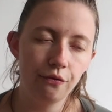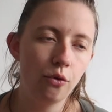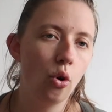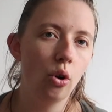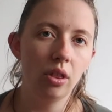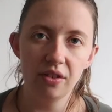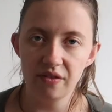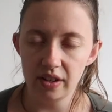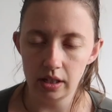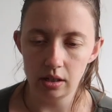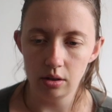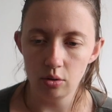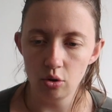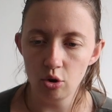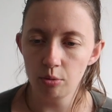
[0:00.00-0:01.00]
for the
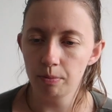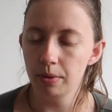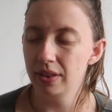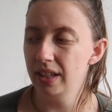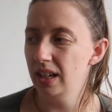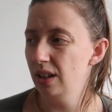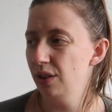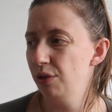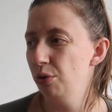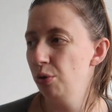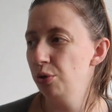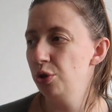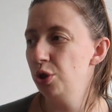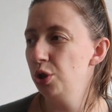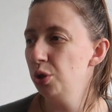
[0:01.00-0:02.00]
video, but then I
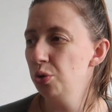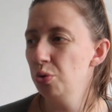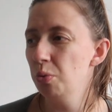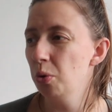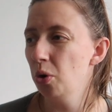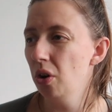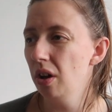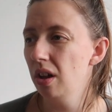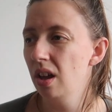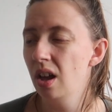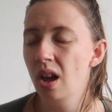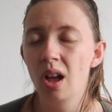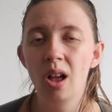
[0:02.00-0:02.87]
thought, do you know what?